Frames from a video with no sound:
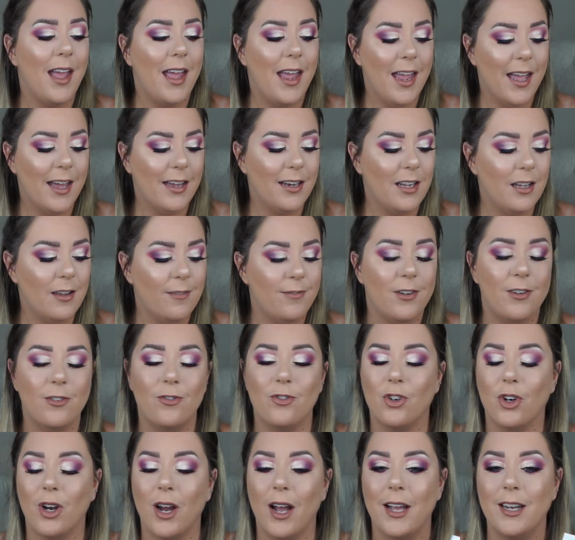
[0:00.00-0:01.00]
And if you've
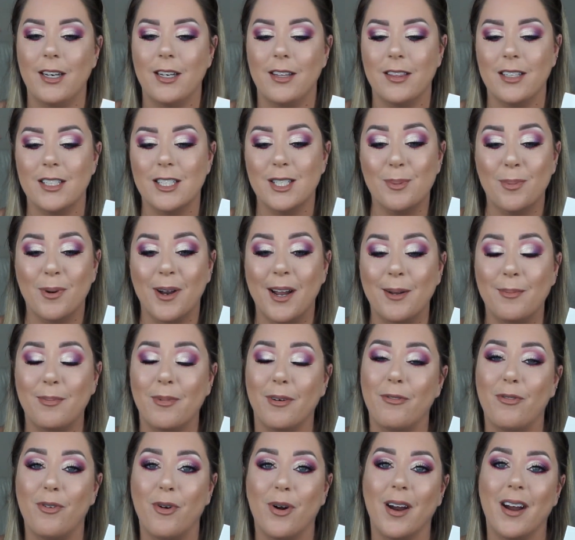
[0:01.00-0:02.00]
tried this brand
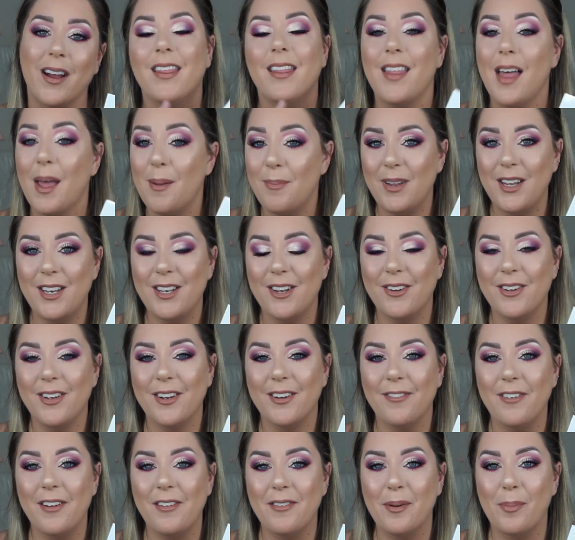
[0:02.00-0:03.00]
before, let me know
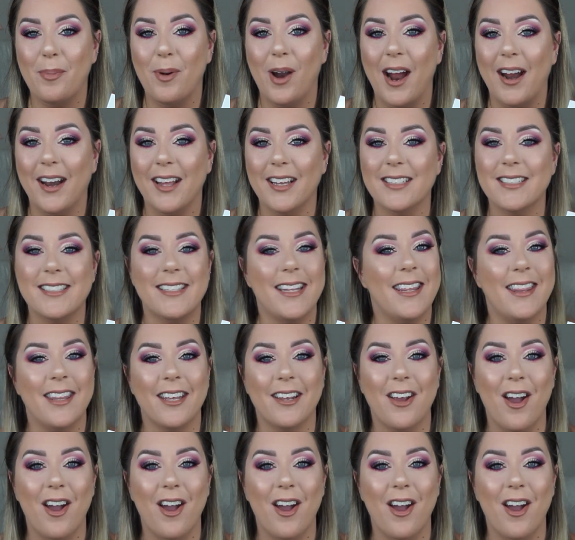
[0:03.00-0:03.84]
your favorite products in the